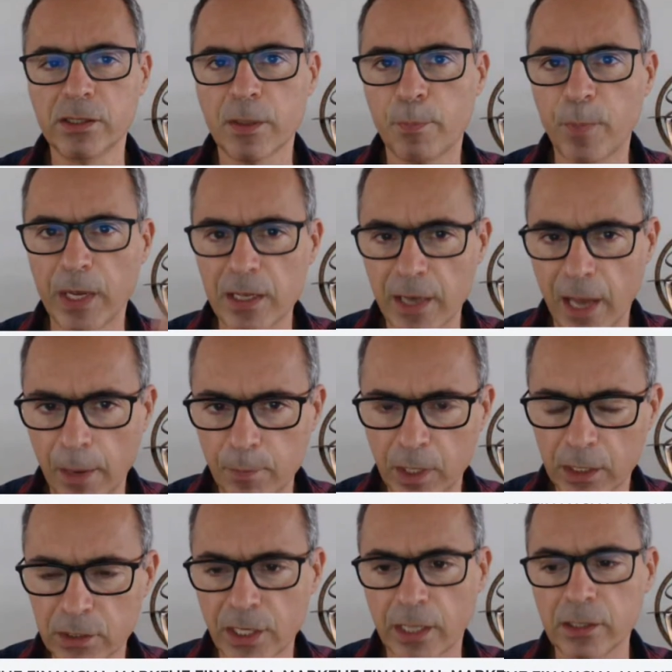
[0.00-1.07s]
the
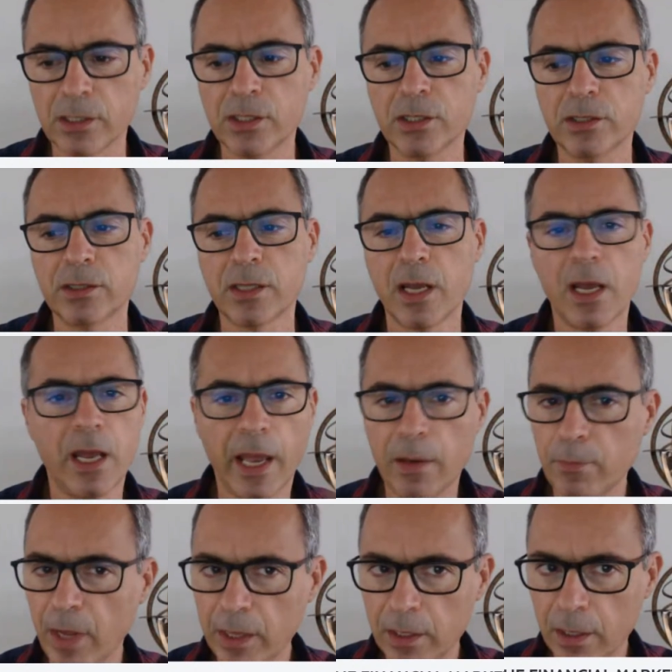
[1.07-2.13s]
pandemic challenges, and
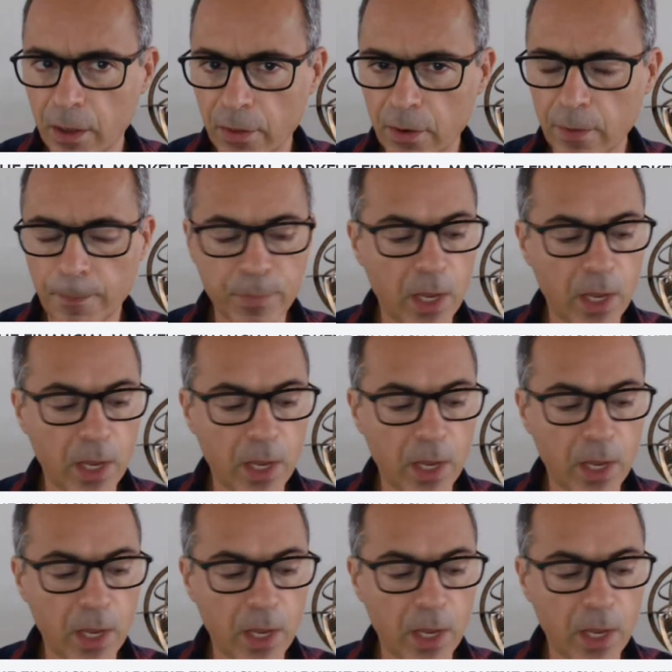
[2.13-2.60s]
many other.